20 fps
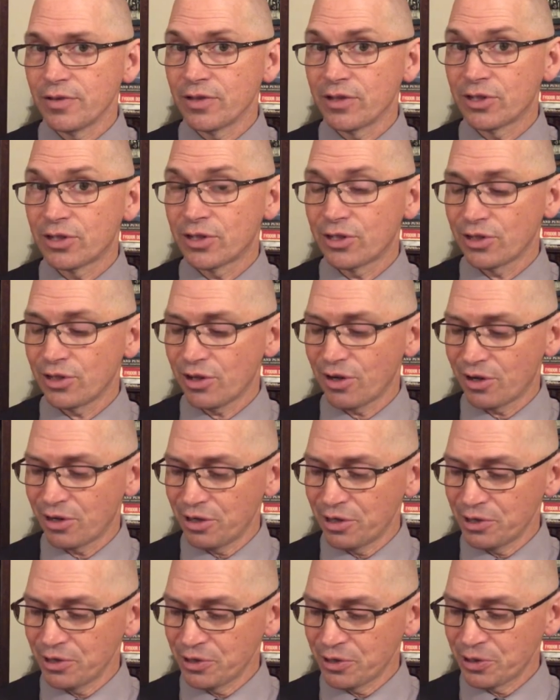the
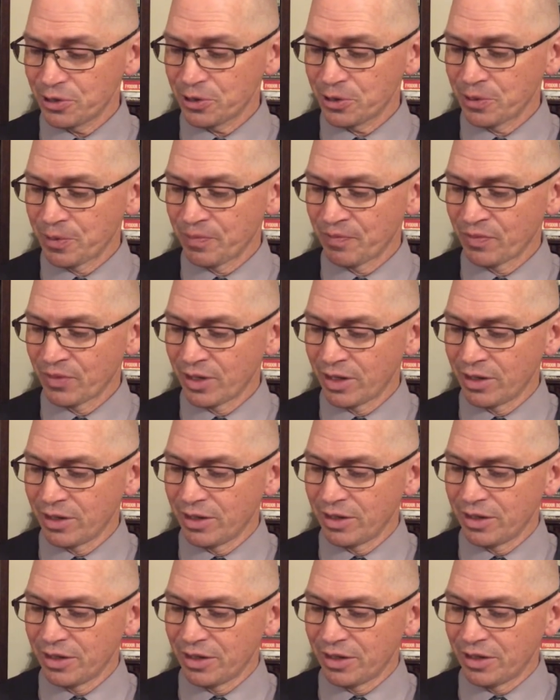Stars,
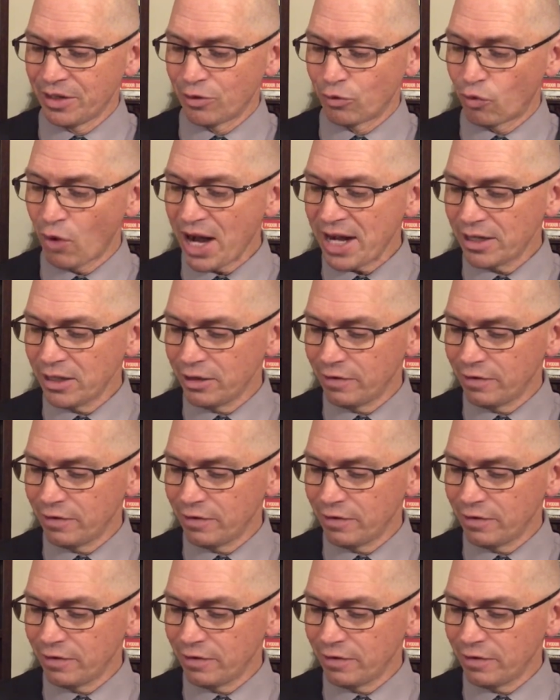Rattle